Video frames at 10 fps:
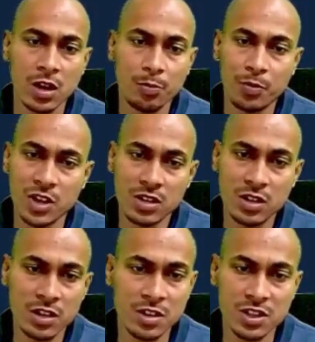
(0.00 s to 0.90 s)
But
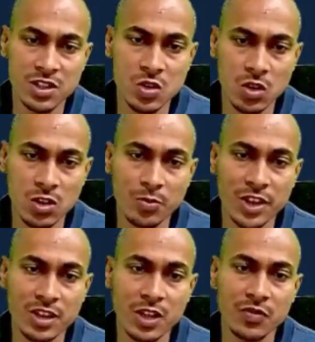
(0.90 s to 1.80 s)
it is not
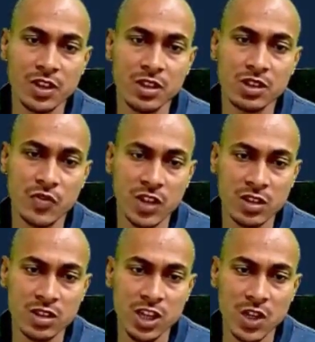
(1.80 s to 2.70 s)
matter whether
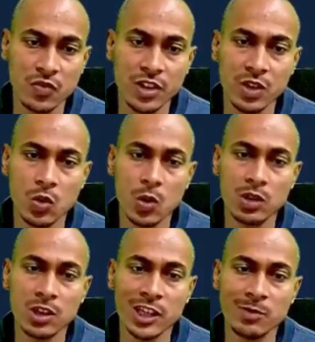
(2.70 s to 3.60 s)
they are waiting all
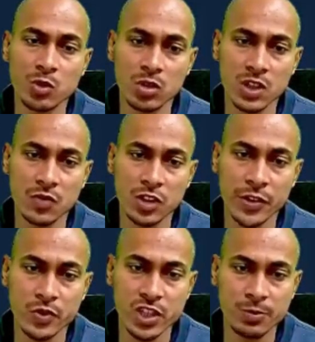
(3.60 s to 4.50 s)
the time
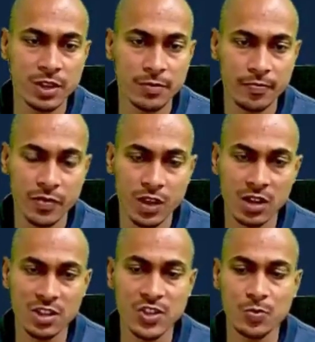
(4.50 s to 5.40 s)
24/7. It
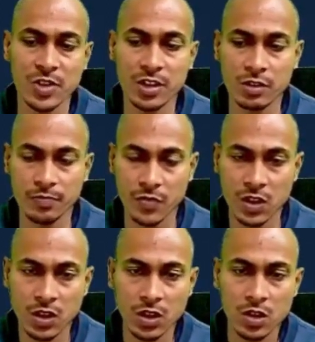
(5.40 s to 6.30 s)
doesn't matter.
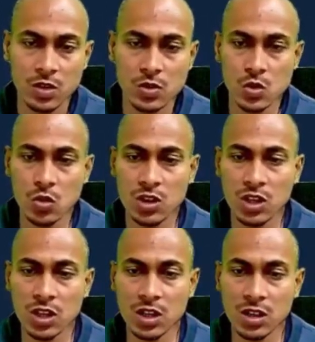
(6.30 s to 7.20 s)
So
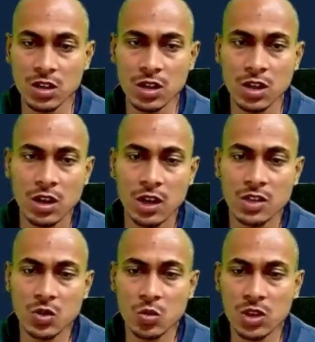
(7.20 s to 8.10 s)
here I
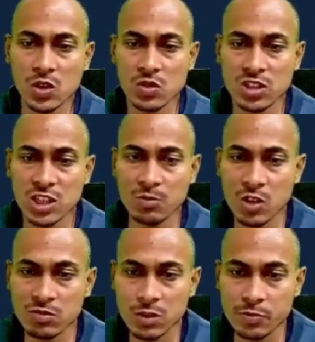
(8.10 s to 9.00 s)
told you some
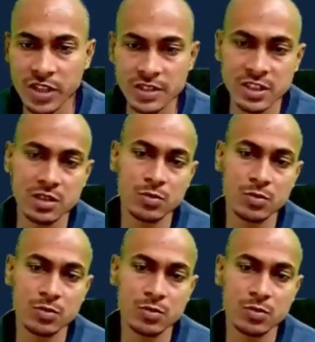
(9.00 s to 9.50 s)
of the basic